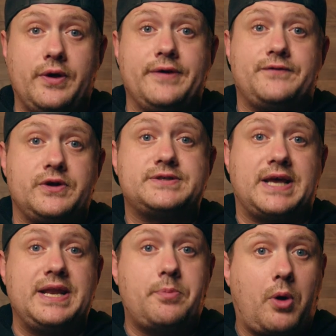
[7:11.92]
if there's
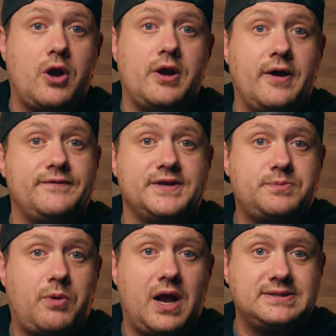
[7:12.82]
any part of this
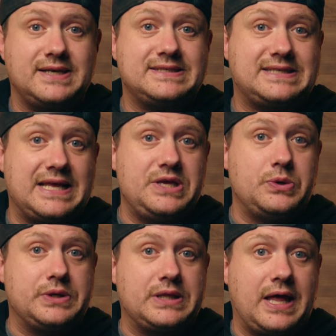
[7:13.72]
process that
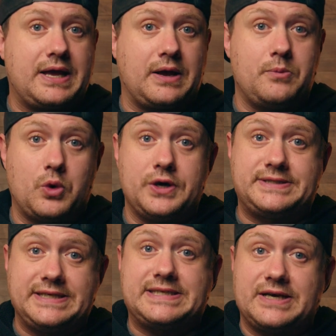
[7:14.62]
you would like a more
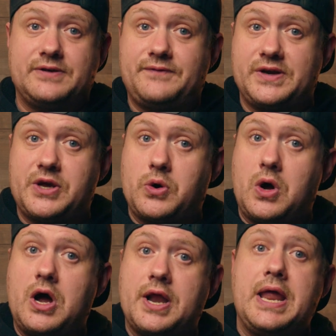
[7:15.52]
detailed video
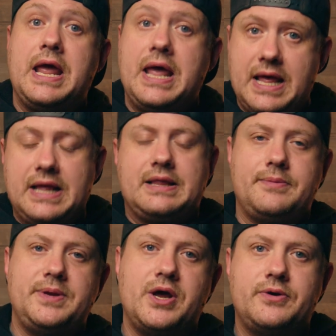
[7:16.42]
on,
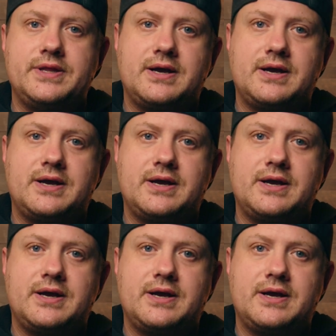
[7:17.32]
let me know in the